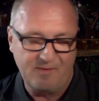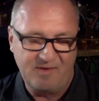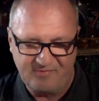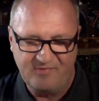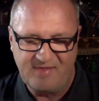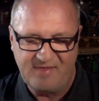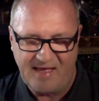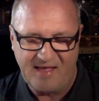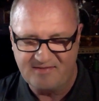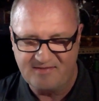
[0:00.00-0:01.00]
I mean, through
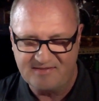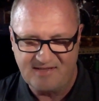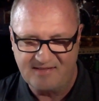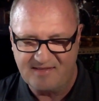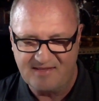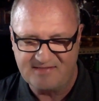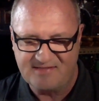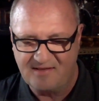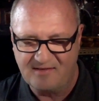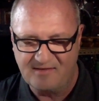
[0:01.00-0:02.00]
the ads and things like
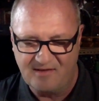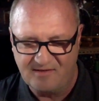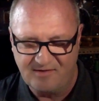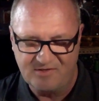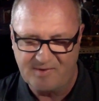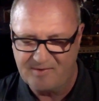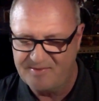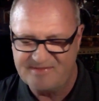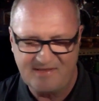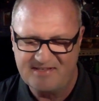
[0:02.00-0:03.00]
this and the newspaper
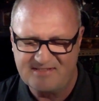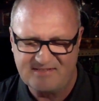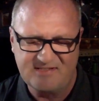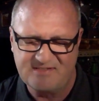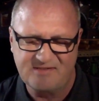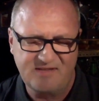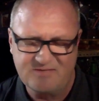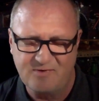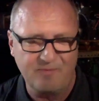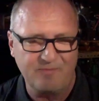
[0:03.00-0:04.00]
clippings, that
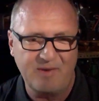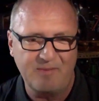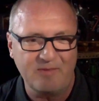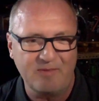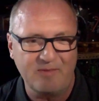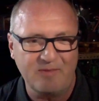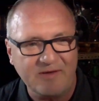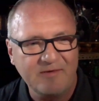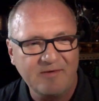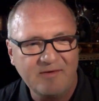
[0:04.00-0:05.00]
these weren't people in
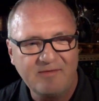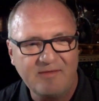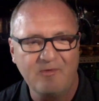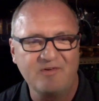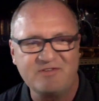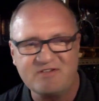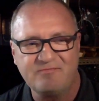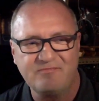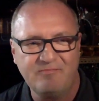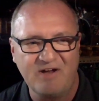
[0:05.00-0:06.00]
poverty. They weren't
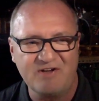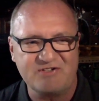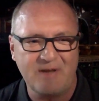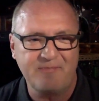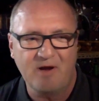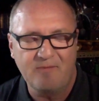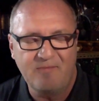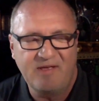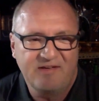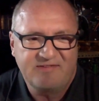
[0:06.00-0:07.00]
just bunched up there
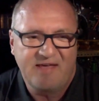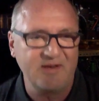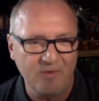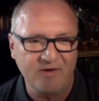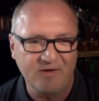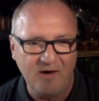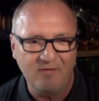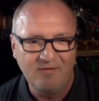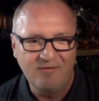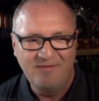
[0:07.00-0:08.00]
because they had nowhere to
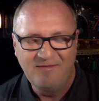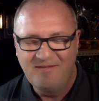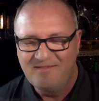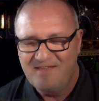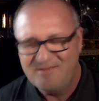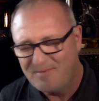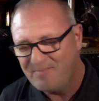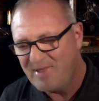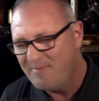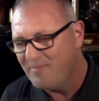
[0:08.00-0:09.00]
go.
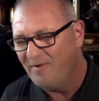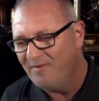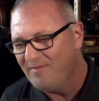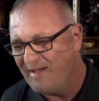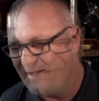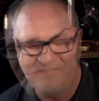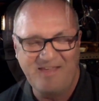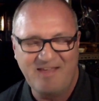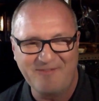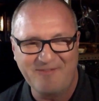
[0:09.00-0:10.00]
These are people
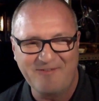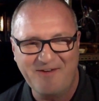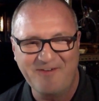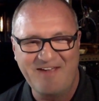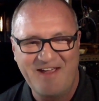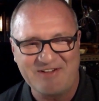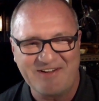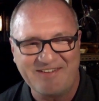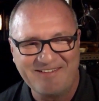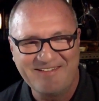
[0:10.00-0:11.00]
partaking in
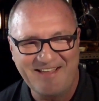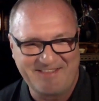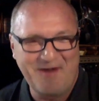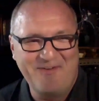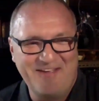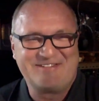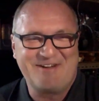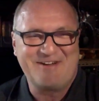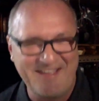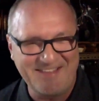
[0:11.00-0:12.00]
recreation. Like they're
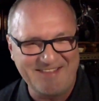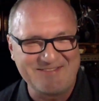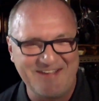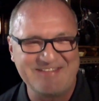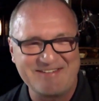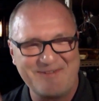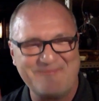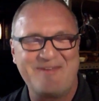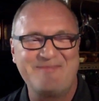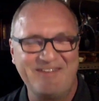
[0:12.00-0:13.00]
enjoying themselves. This
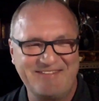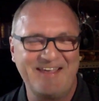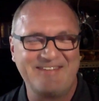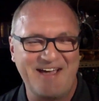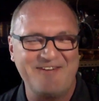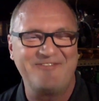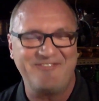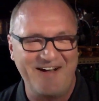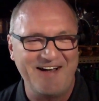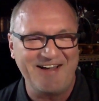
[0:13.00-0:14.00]
is what people did to
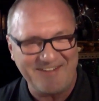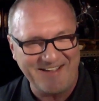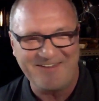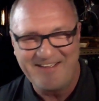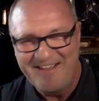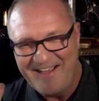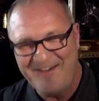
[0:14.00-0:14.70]
have fun, right? They're